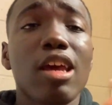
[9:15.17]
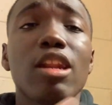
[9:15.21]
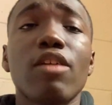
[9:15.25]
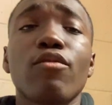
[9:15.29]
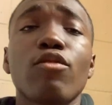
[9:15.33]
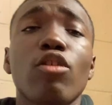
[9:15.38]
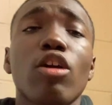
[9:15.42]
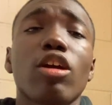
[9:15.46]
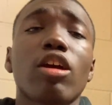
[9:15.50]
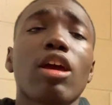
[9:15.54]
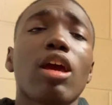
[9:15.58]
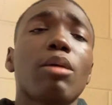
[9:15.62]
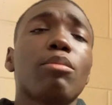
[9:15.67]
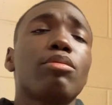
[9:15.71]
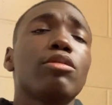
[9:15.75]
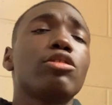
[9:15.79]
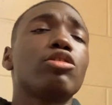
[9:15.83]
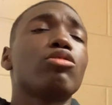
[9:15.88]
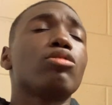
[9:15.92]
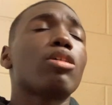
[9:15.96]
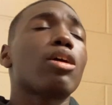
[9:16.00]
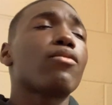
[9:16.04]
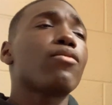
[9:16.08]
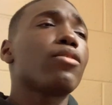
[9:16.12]
And if you're a gay,
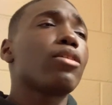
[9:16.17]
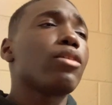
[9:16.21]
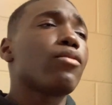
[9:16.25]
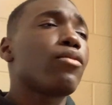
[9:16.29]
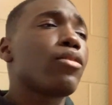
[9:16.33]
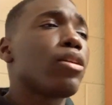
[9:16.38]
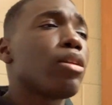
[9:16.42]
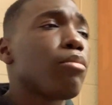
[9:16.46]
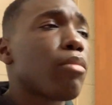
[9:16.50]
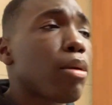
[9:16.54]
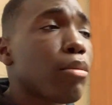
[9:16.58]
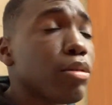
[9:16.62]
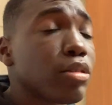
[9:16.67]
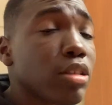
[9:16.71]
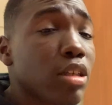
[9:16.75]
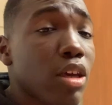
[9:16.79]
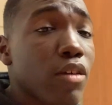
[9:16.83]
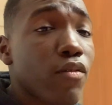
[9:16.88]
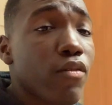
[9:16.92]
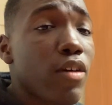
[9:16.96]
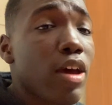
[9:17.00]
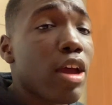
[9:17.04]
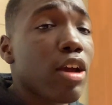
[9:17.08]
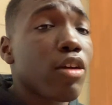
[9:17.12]
please do not feel offended, maybe
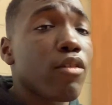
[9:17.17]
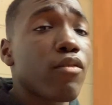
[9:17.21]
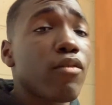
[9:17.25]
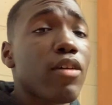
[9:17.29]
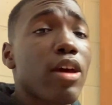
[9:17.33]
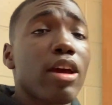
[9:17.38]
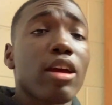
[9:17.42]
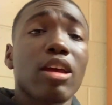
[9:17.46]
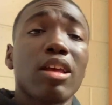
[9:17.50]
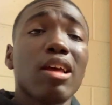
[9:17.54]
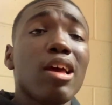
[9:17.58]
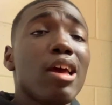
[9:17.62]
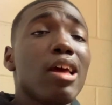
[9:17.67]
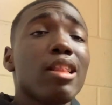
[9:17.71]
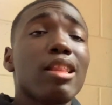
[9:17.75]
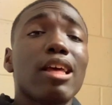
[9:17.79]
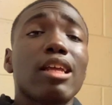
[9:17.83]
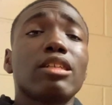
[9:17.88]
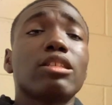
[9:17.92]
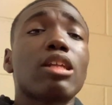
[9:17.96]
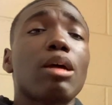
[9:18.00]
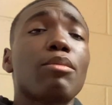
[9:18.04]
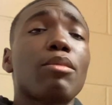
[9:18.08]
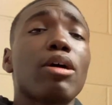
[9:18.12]
saying faggot, faggot.
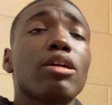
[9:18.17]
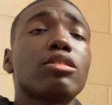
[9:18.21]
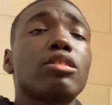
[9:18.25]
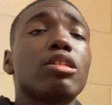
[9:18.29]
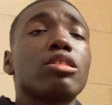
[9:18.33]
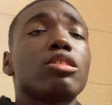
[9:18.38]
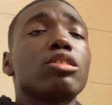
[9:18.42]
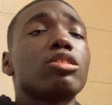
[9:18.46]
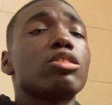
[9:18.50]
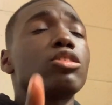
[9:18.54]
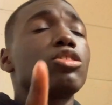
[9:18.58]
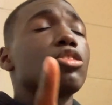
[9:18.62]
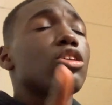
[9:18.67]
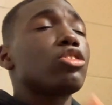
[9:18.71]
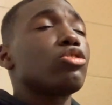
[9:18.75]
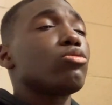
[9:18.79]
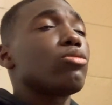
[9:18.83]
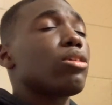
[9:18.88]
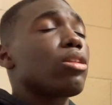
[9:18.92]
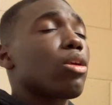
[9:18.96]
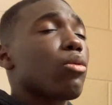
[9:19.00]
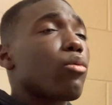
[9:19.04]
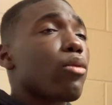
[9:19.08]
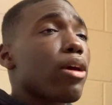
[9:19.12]
That is not my intention to judge
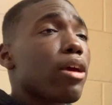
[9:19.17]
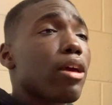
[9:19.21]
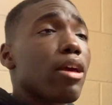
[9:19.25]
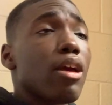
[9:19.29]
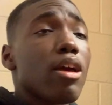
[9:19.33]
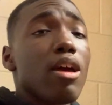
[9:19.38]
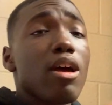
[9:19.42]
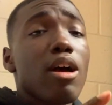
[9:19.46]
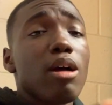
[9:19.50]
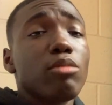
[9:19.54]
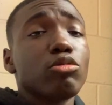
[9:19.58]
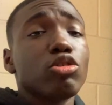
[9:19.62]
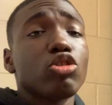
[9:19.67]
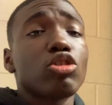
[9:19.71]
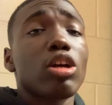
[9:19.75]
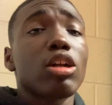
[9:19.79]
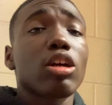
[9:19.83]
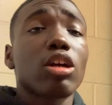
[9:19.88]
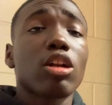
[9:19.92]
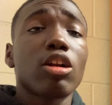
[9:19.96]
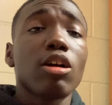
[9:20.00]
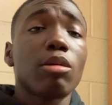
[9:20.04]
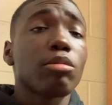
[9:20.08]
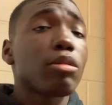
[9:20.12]
you anyway. I'm just trying
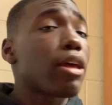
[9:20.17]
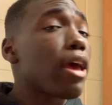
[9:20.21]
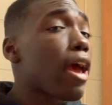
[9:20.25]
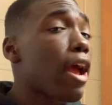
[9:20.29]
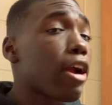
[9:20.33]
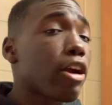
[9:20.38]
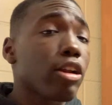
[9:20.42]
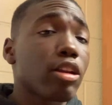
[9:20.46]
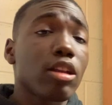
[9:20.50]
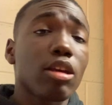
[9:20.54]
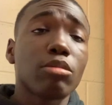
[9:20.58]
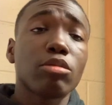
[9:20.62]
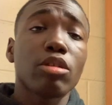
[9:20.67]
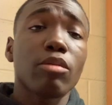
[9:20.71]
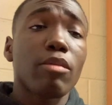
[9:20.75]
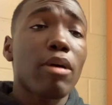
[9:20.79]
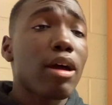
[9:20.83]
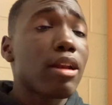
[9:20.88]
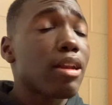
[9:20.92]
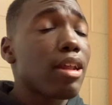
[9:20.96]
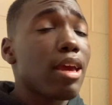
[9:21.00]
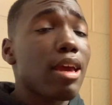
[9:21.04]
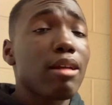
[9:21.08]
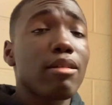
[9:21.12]
to clear up the acronyms in
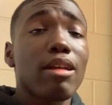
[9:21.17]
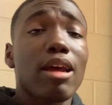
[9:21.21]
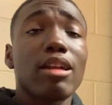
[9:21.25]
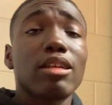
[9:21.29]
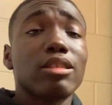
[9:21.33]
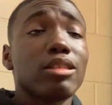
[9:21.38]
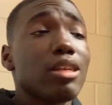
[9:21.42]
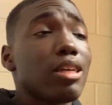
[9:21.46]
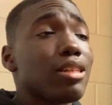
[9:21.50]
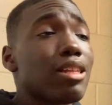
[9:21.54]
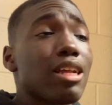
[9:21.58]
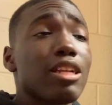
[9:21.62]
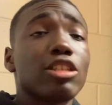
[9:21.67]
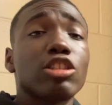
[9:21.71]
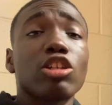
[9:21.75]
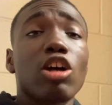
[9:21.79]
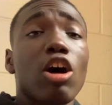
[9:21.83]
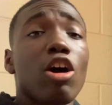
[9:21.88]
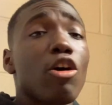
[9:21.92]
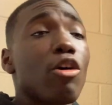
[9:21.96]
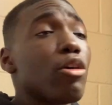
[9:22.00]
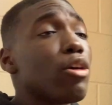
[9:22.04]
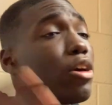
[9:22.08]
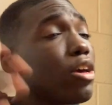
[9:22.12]
my name. That is it, that is
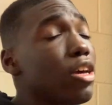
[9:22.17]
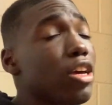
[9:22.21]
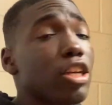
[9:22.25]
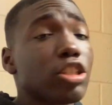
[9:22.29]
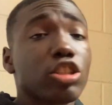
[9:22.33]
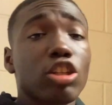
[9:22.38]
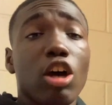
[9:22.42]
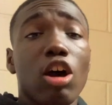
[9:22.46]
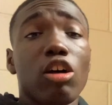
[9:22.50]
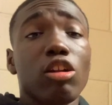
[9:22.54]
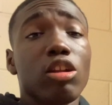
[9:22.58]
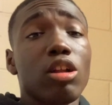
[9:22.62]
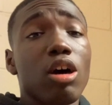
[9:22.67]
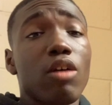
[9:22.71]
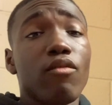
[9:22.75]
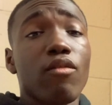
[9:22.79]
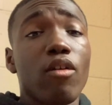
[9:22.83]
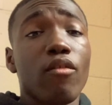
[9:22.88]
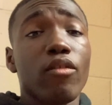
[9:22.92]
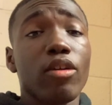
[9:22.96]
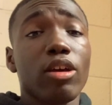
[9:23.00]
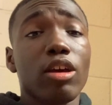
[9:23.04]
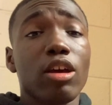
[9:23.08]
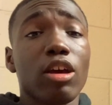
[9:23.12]
all. It's all love
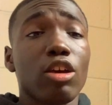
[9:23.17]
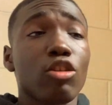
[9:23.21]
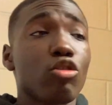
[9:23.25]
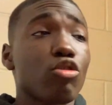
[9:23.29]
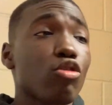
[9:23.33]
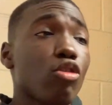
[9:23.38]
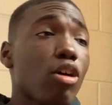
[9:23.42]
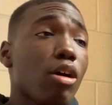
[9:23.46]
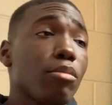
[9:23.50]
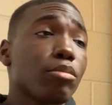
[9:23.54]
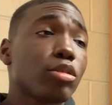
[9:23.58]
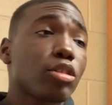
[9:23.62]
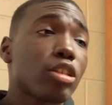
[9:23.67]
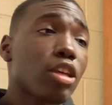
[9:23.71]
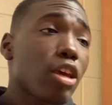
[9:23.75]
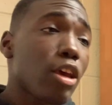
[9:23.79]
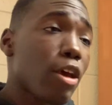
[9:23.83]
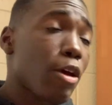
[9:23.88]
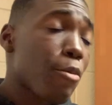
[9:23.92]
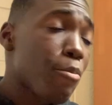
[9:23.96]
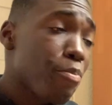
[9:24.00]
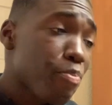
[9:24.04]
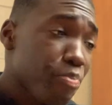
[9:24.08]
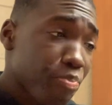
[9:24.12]
over here, you know what I'm
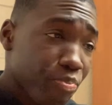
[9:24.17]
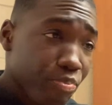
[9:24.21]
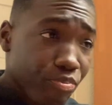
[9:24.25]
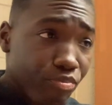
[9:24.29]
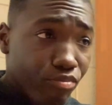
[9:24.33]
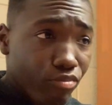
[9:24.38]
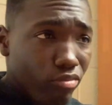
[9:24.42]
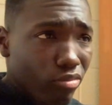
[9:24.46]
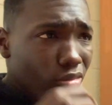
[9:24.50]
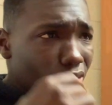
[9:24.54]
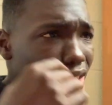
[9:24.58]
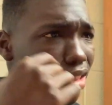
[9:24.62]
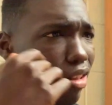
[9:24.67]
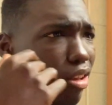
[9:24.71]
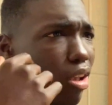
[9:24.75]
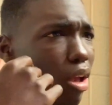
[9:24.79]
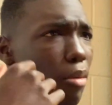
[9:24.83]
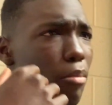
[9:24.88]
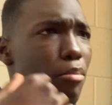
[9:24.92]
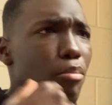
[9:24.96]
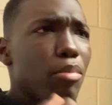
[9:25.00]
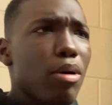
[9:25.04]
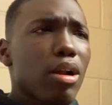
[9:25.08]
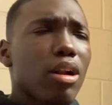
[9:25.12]
saying?
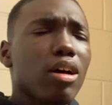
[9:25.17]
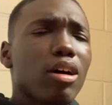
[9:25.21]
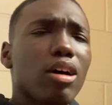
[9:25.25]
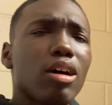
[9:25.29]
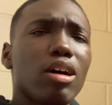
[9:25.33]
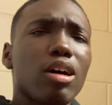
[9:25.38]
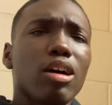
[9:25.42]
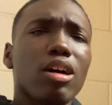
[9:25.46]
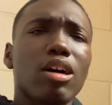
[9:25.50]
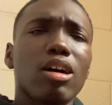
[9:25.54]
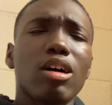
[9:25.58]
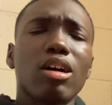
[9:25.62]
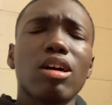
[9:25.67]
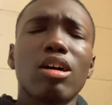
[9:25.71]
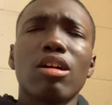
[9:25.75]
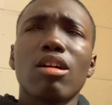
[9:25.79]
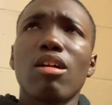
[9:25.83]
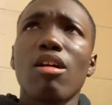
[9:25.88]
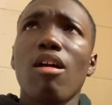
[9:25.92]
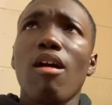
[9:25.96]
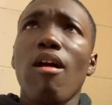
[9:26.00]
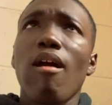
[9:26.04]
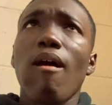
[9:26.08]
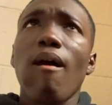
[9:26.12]
But, uh,
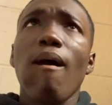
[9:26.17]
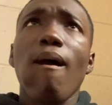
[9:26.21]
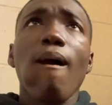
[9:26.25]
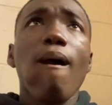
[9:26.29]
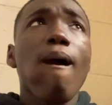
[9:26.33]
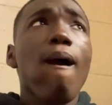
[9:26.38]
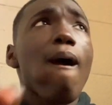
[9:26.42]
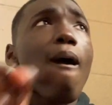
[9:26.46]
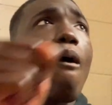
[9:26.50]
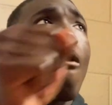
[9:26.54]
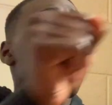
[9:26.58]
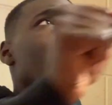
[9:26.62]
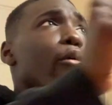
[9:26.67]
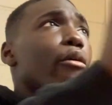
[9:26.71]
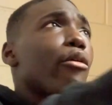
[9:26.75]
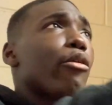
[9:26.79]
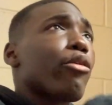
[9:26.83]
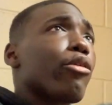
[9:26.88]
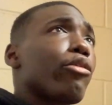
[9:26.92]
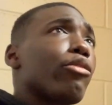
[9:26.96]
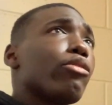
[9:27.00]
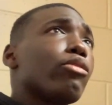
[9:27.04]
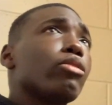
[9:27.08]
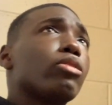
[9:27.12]
hold on,
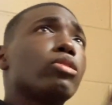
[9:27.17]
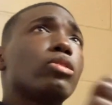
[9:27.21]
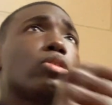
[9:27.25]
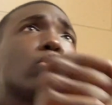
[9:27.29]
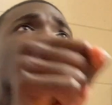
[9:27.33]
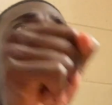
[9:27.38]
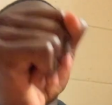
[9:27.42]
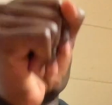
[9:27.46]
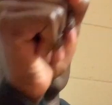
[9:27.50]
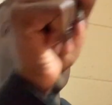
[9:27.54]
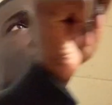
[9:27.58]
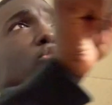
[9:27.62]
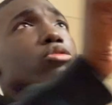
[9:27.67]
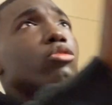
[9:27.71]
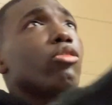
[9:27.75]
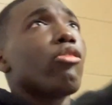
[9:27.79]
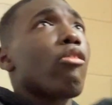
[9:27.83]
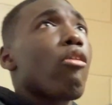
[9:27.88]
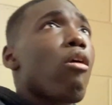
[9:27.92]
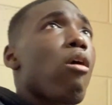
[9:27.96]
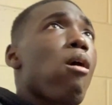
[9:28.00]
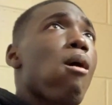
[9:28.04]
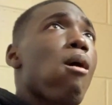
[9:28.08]
hold on, hold on.